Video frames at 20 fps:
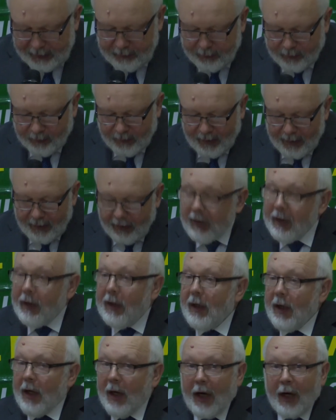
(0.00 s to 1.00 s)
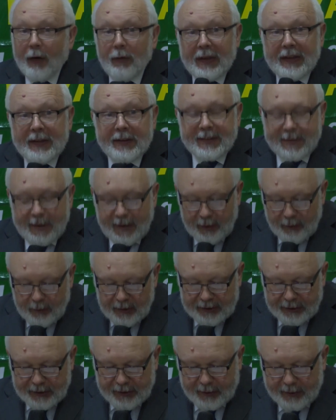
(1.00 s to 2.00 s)
The unit head, Integrated
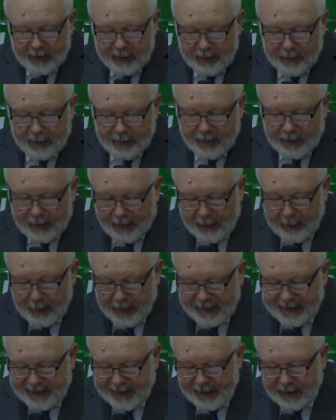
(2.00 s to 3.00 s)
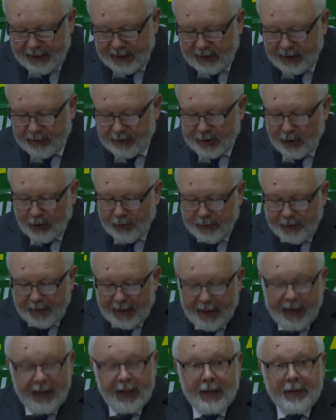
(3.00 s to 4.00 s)
Nuclear Security Approach of the
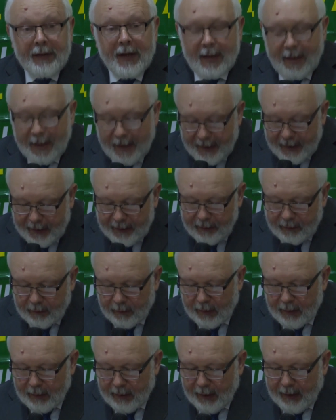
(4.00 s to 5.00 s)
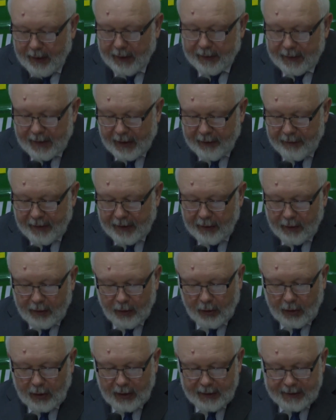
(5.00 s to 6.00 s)
International Atomic Energy
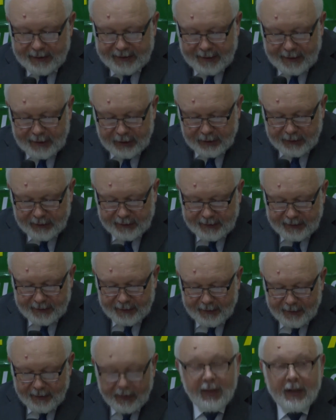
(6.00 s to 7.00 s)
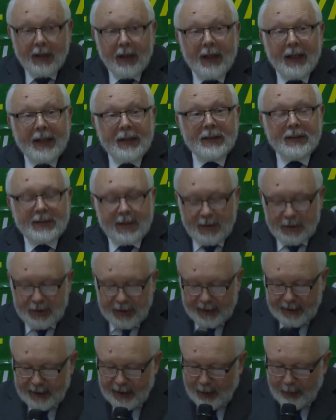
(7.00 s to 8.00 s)
Agency IAEA, Mr.